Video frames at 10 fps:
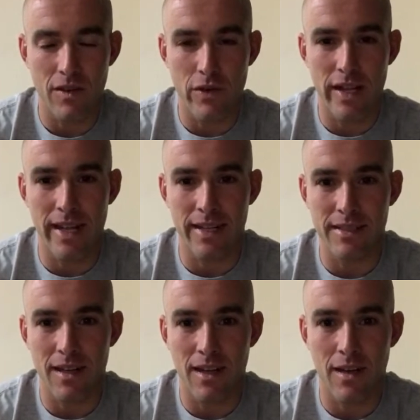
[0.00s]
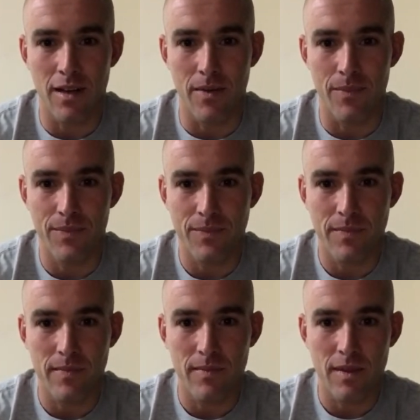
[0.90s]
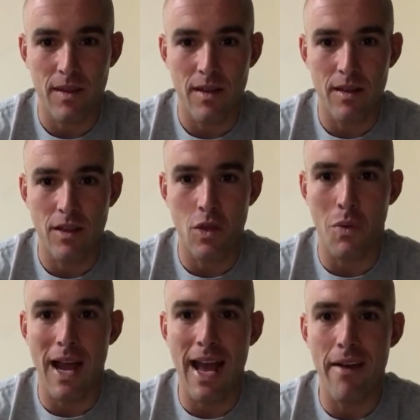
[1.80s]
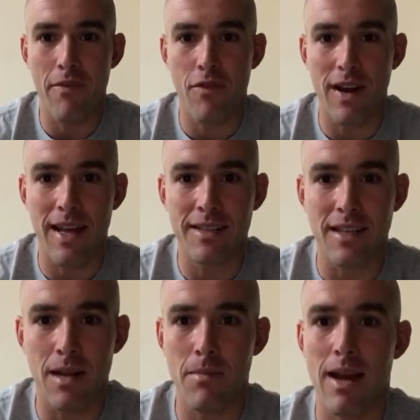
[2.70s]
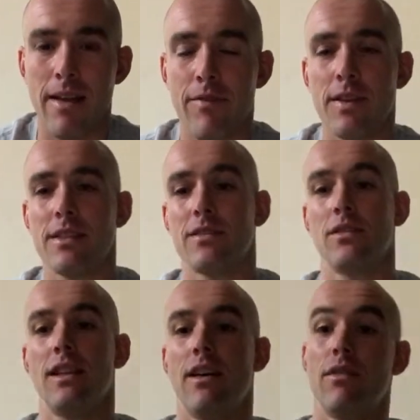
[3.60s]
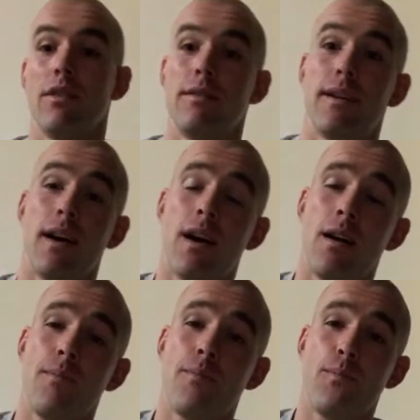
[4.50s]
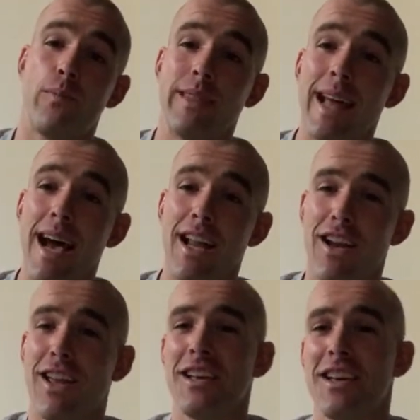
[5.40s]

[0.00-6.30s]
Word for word: Greetings. Uh, do I have friends on my physical level? Um, not,